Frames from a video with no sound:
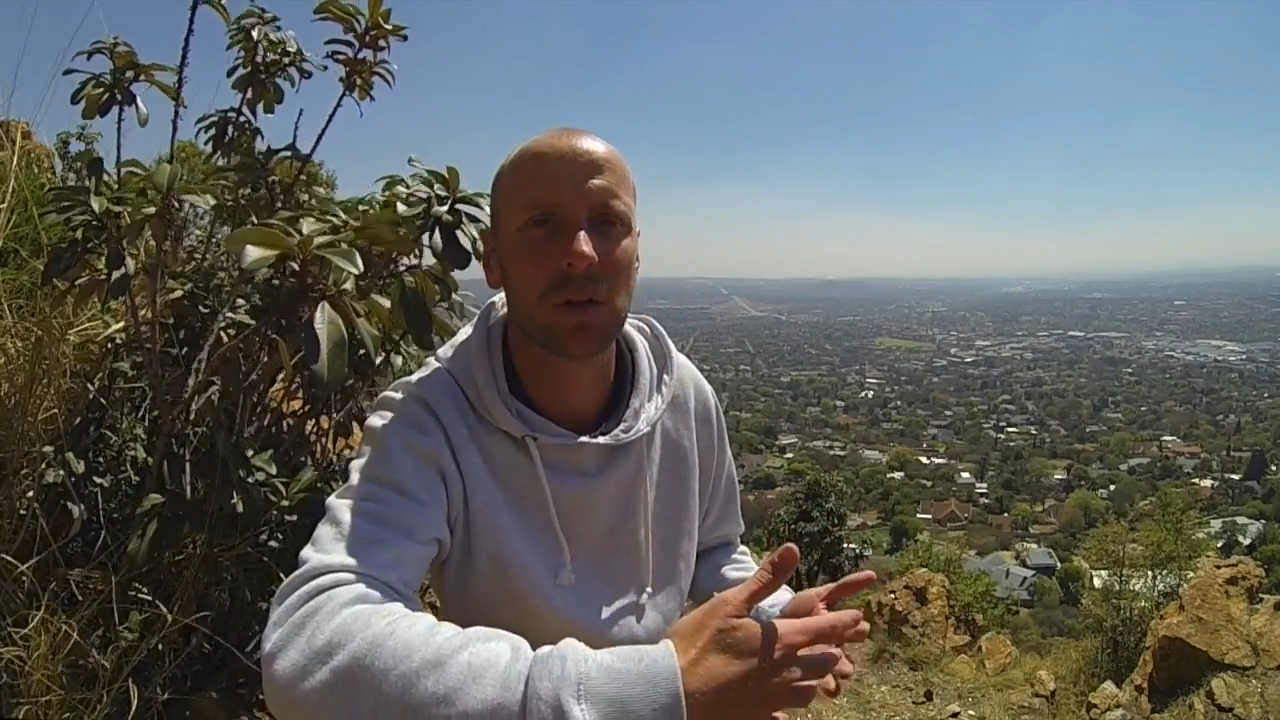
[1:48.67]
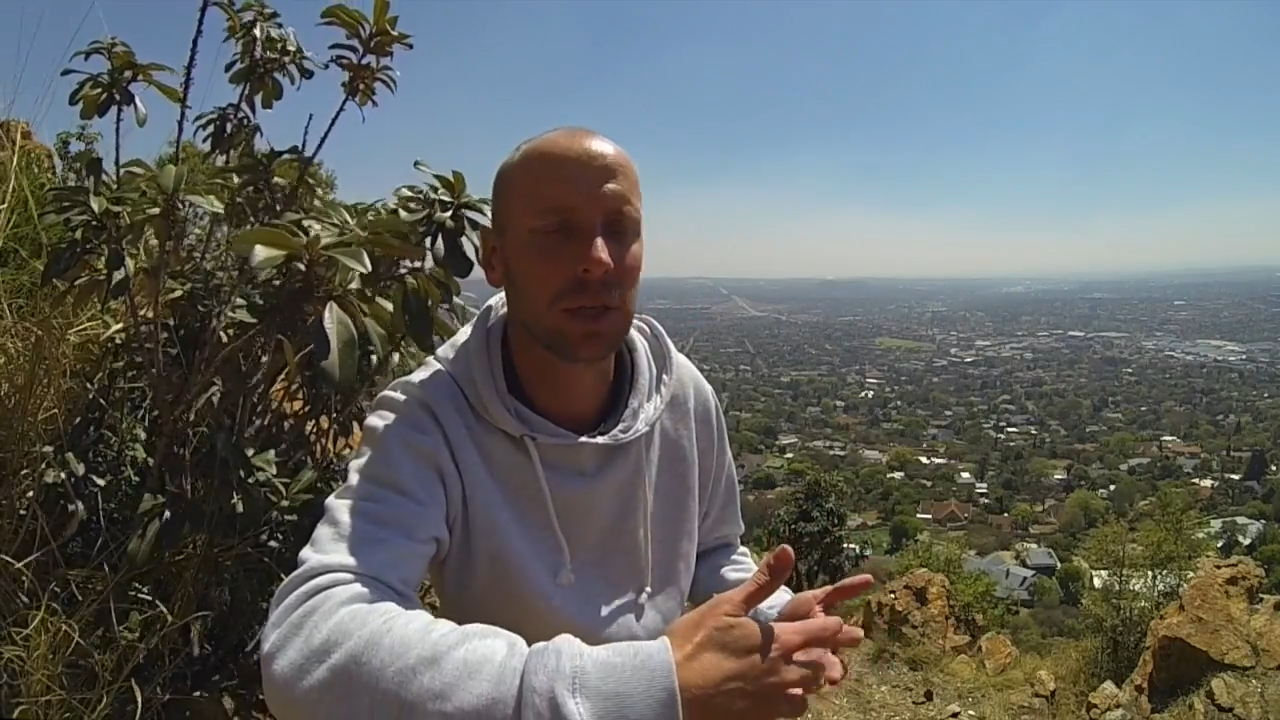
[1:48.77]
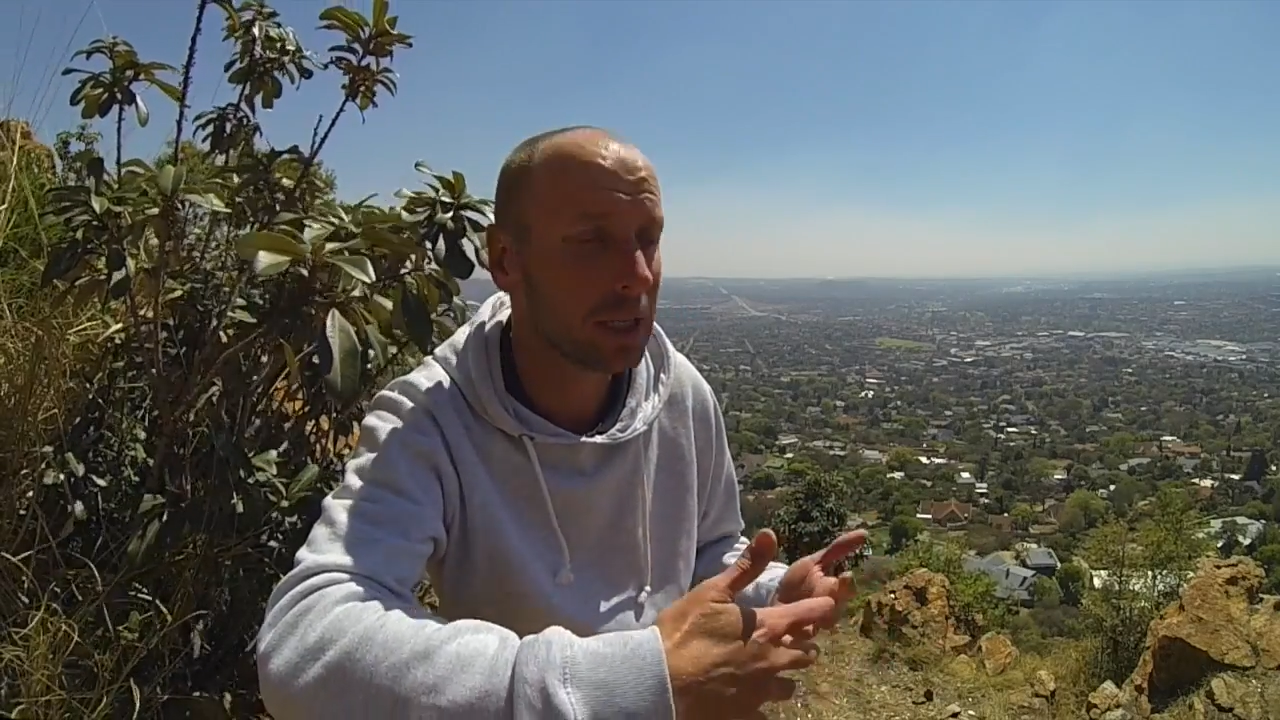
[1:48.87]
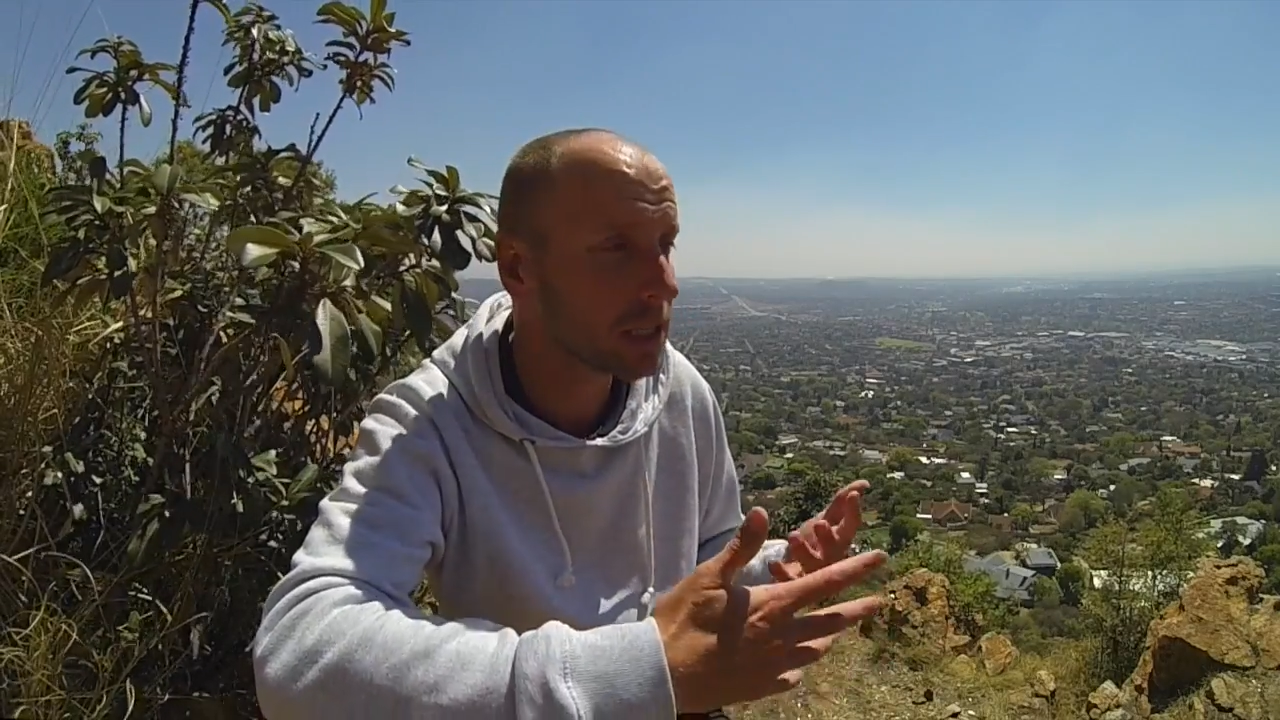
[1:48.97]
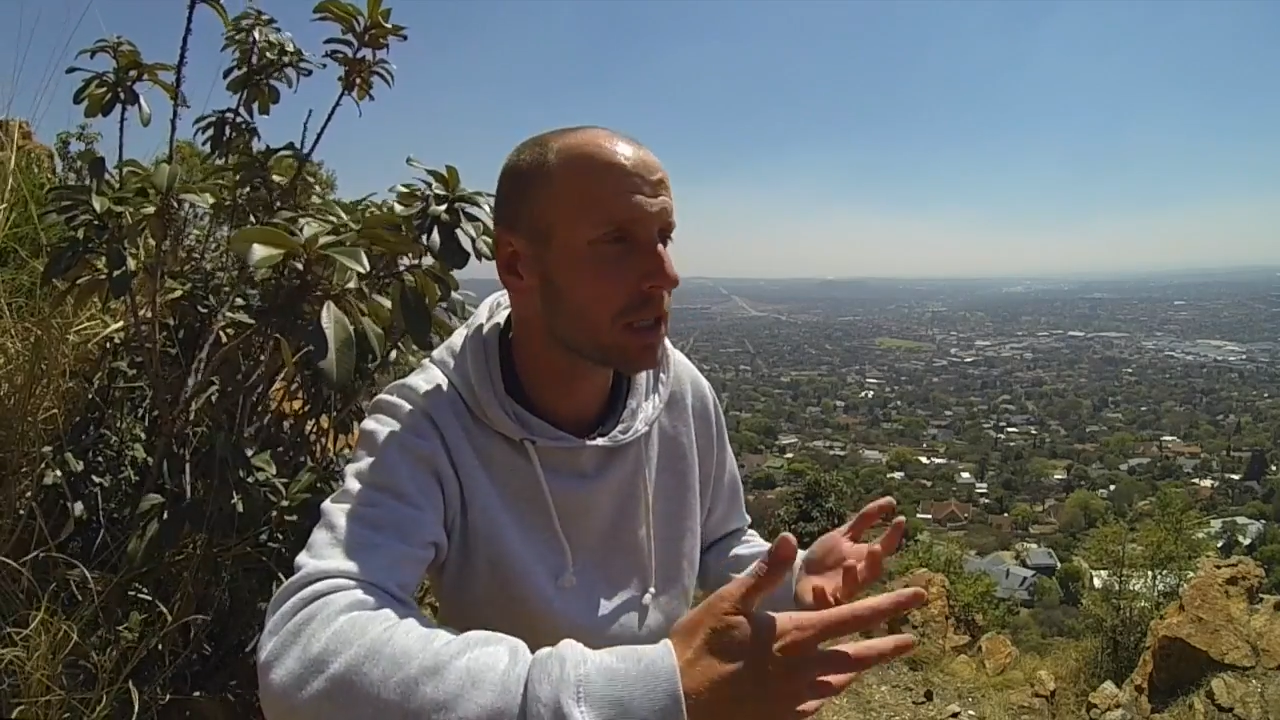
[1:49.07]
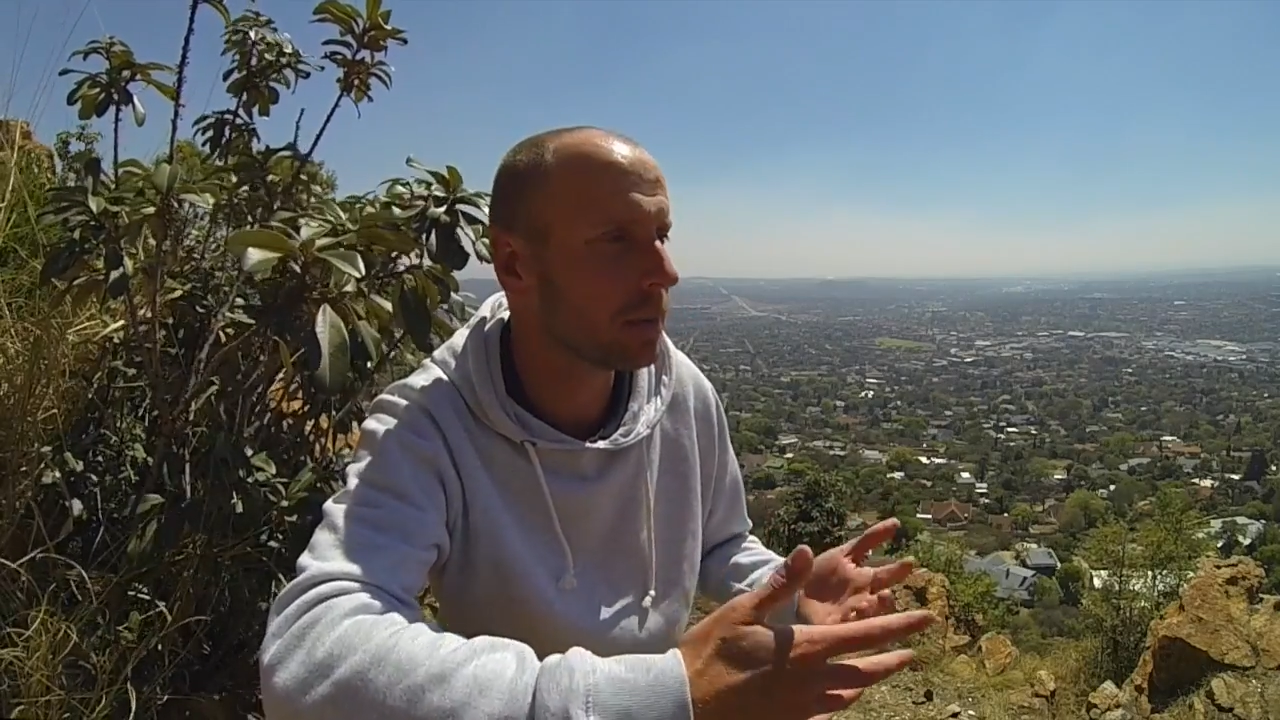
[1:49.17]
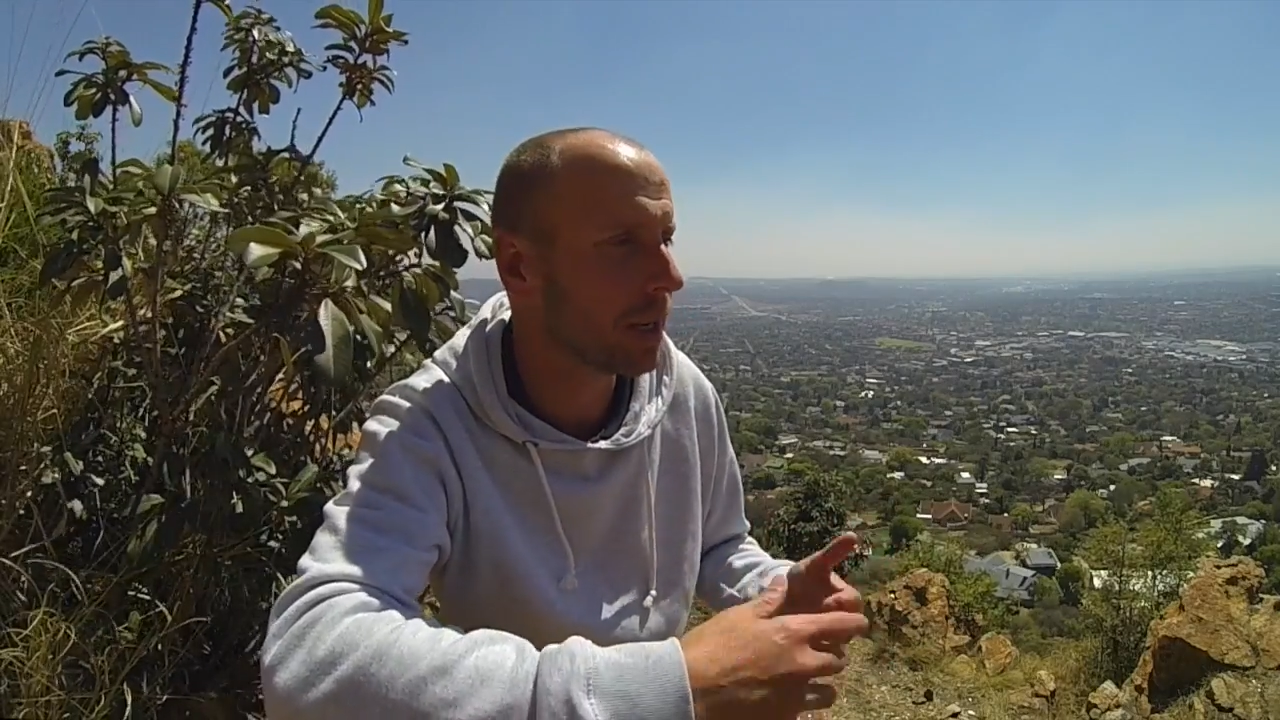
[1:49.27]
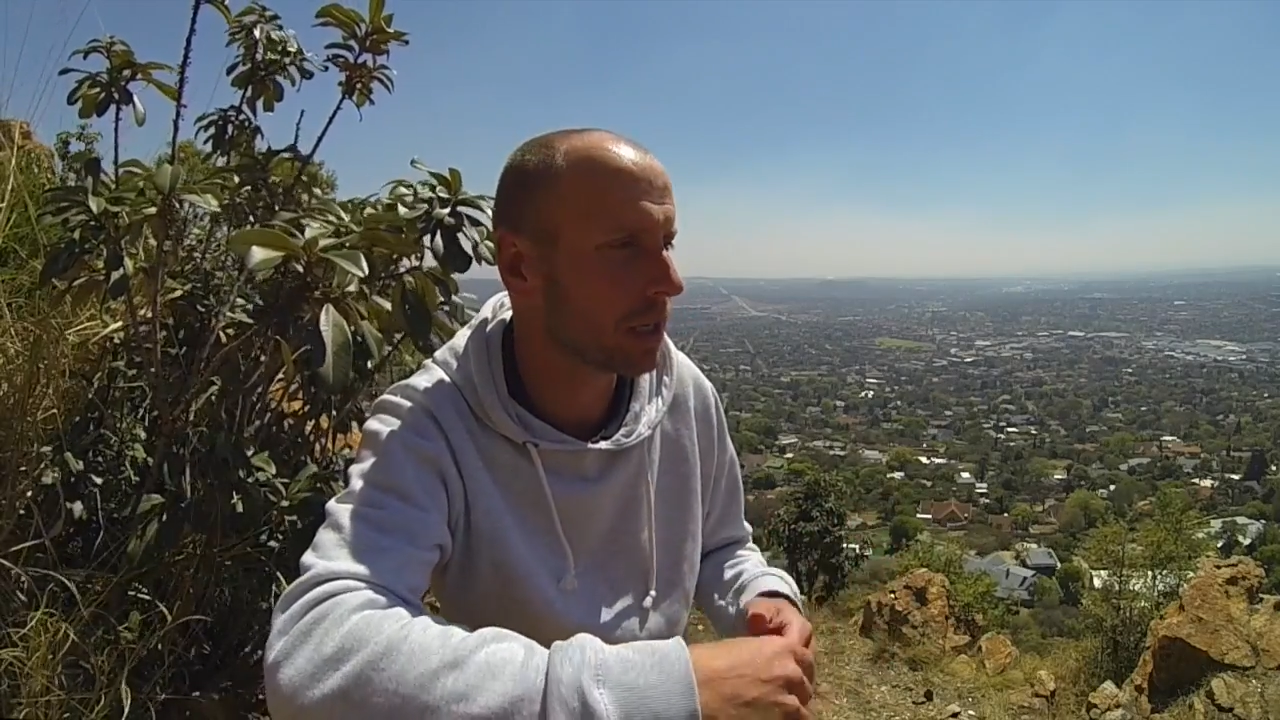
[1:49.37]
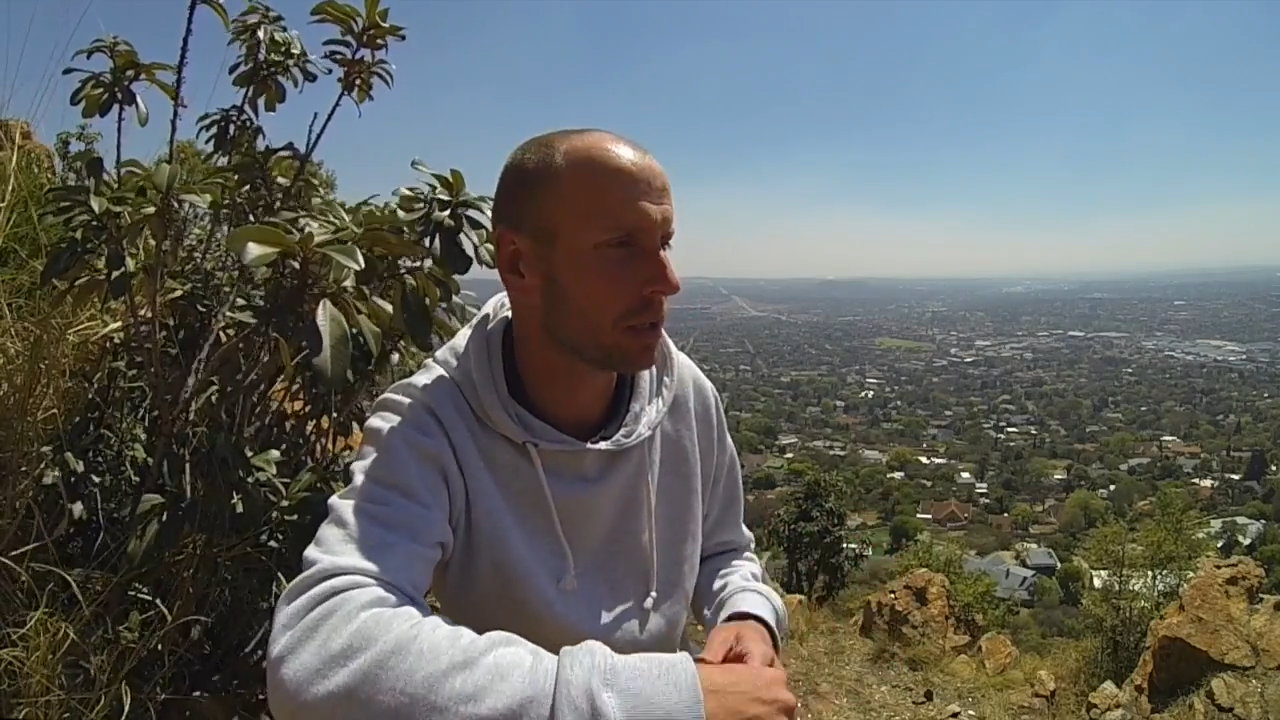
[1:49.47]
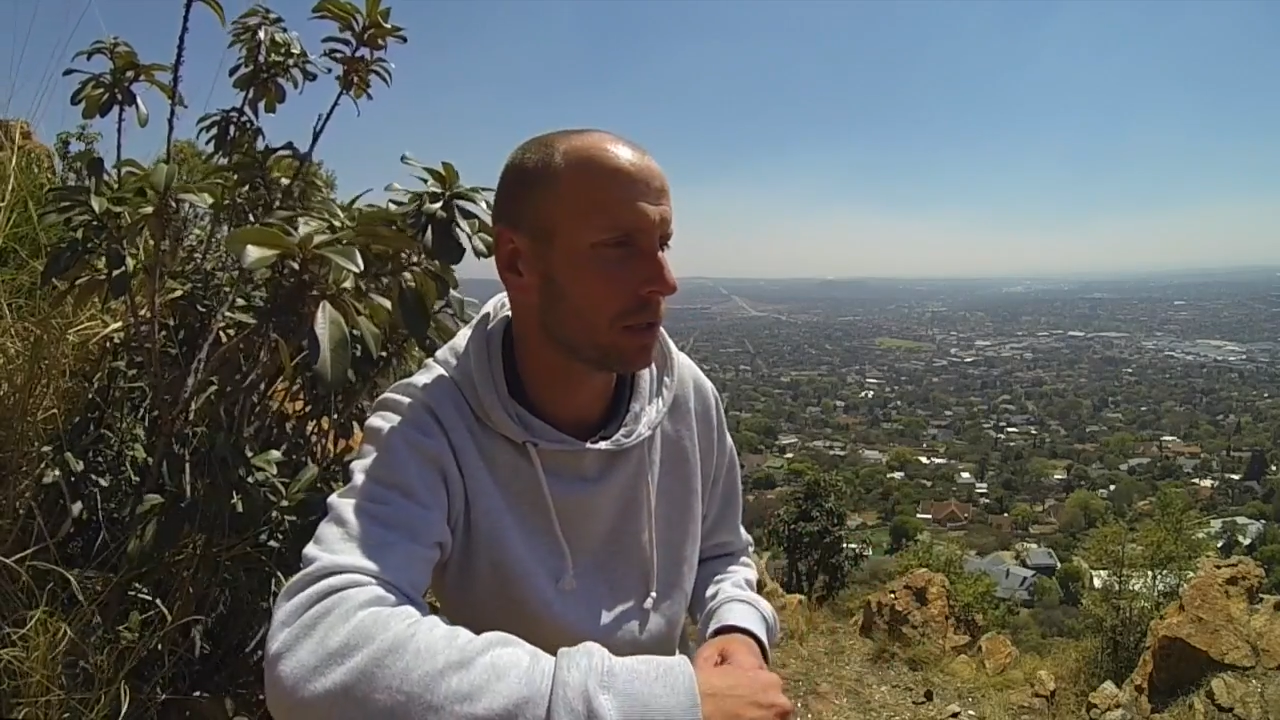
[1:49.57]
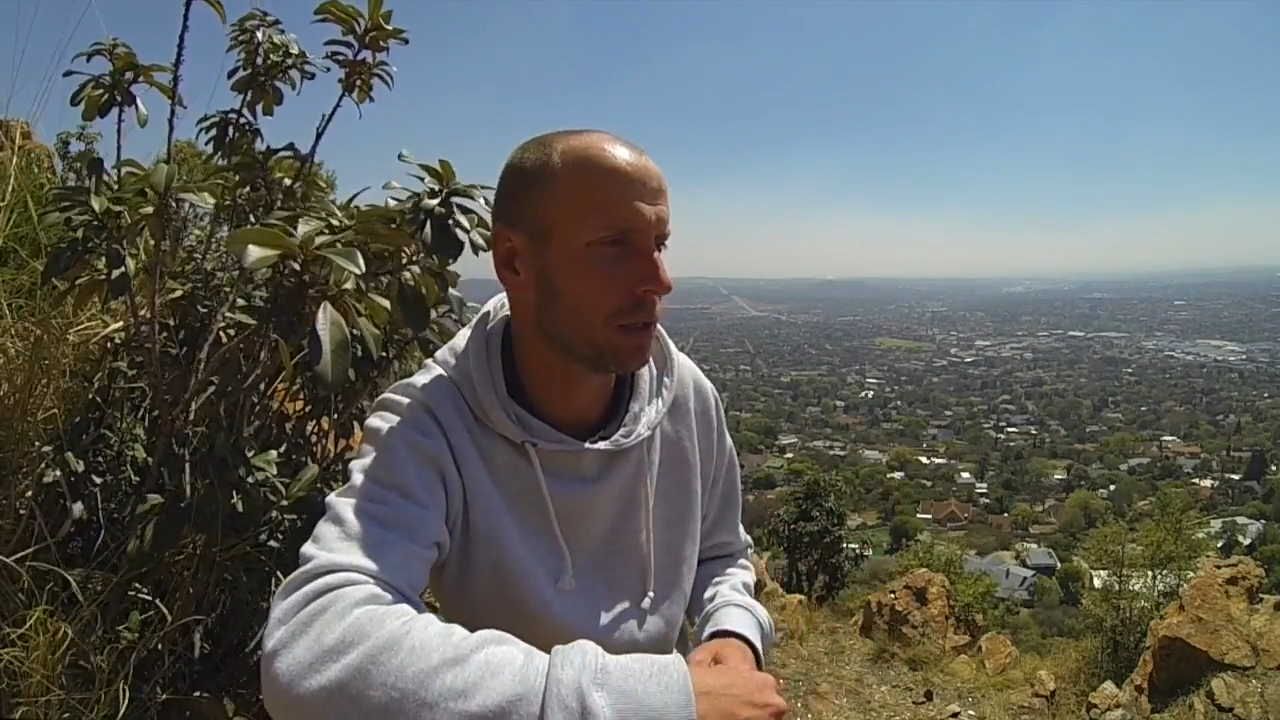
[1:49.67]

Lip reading: and it is going to make it